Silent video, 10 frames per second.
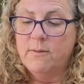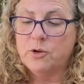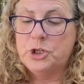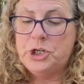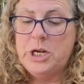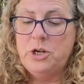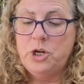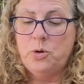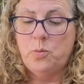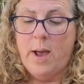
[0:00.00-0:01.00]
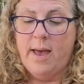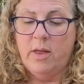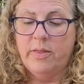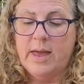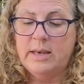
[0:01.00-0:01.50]
for she knew
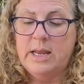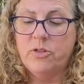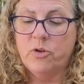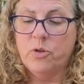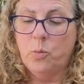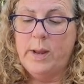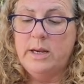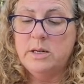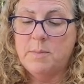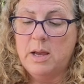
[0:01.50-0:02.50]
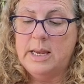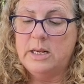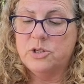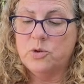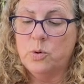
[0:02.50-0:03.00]
well that neither the winged
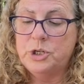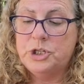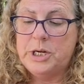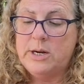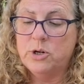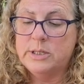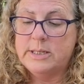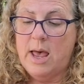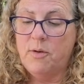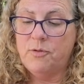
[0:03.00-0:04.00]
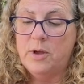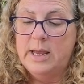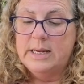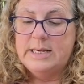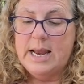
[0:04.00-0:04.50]
monkeys nor she herself
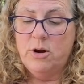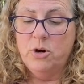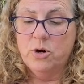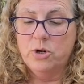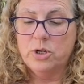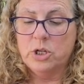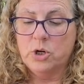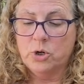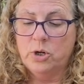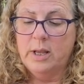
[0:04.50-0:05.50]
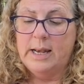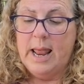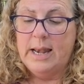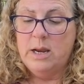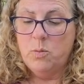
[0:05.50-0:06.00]
dare hurt the girl in
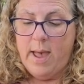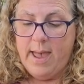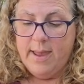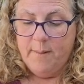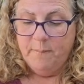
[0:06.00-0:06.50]
any way.